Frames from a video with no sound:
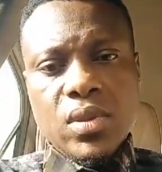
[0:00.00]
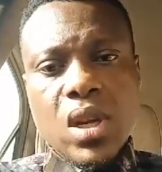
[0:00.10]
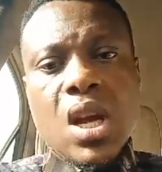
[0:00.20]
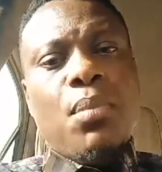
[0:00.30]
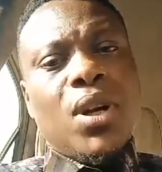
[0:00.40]

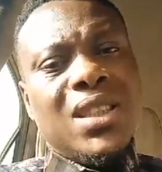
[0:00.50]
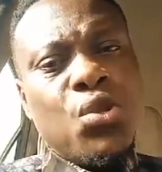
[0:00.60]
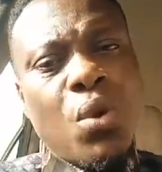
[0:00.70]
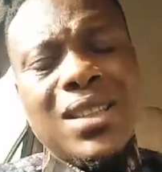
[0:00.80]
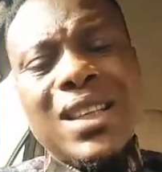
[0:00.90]
But
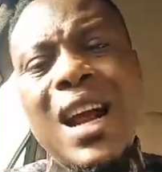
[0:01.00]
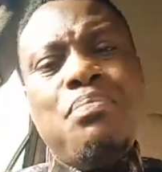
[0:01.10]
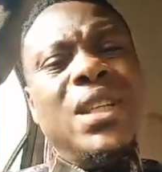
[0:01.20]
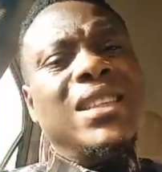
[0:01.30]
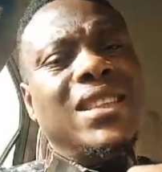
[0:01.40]
these ones that are
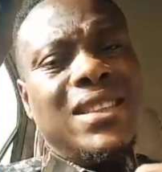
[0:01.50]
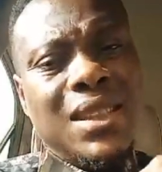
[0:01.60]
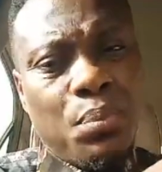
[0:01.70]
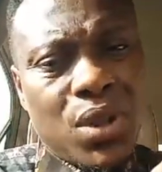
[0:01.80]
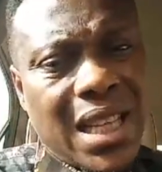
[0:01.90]
being
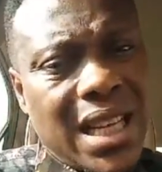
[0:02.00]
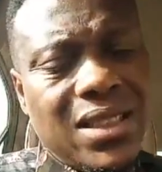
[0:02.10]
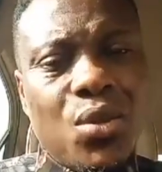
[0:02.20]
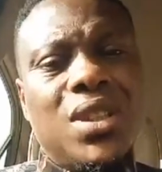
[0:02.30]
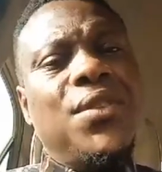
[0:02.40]
distributed
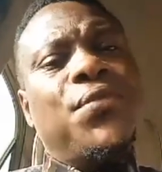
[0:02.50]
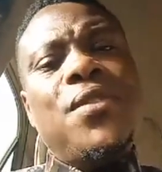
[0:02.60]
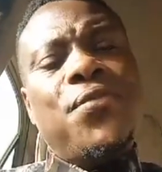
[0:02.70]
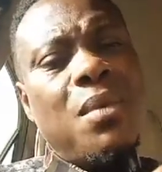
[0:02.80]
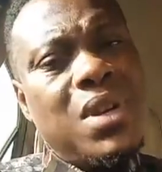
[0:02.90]
to
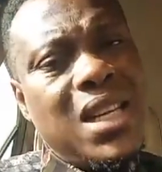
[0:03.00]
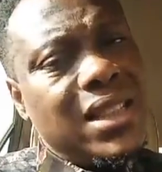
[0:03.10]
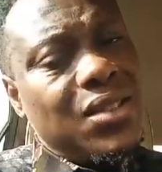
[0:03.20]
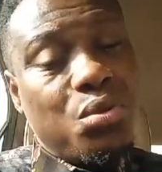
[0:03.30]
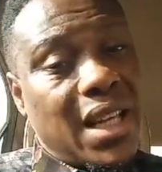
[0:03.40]
different
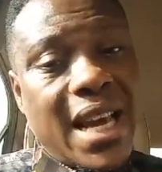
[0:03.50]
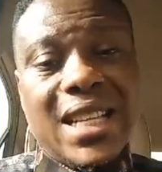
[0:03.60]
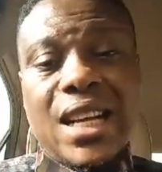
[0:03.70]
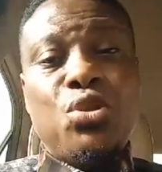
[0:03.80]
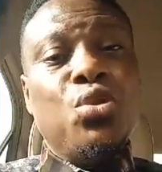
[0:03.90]
families today
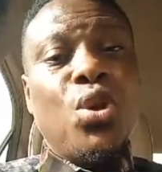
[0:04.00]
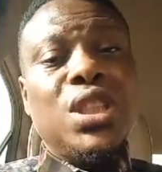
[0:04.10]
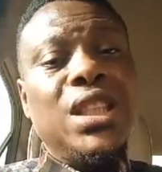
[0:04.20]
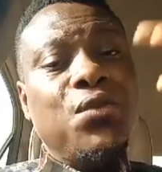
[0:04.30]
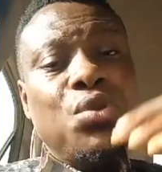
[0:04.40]
that you
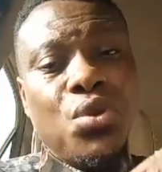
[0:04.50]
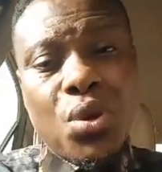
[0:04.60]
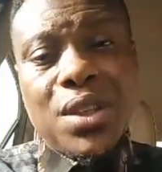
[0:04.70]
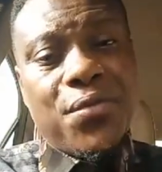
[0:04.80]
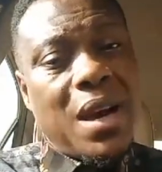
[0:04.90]
don't even know
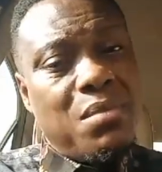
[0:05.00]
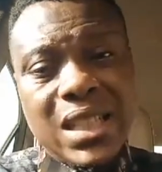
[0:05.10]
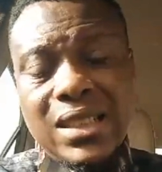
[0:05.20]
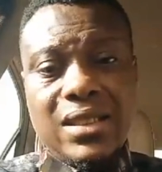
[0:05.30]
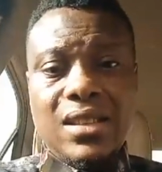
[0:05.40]
the
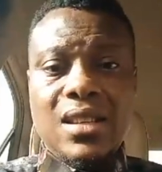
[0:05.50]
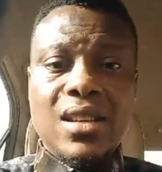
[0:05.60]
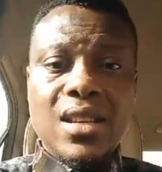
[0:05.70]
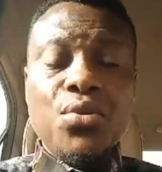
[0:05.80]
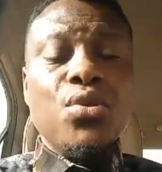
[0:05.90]
families,
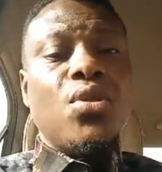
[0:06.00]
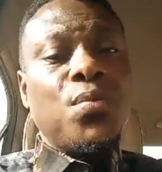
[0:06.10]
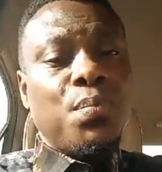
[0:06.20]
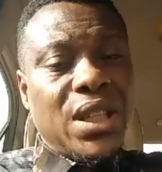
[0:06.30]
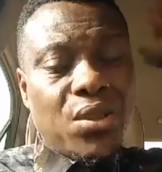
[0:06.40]
you
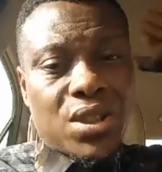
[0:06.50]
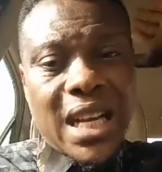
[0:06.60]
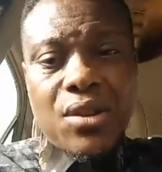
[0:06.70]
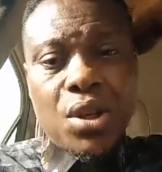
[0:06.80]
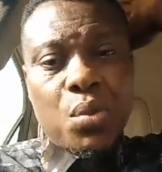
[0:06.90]
just bring your
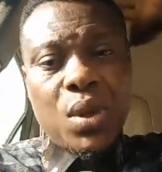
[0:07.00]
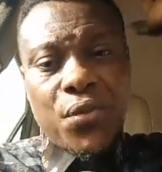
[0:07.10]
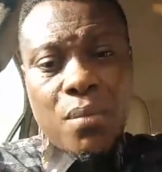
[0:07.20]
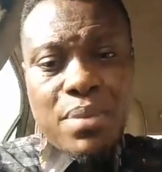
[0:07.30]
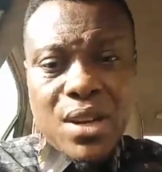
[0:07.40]
child all the way
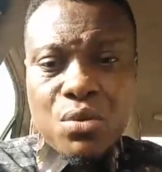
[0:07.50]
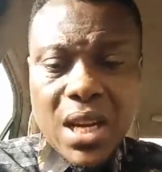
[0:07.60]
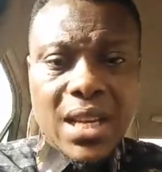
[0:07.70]
from Benue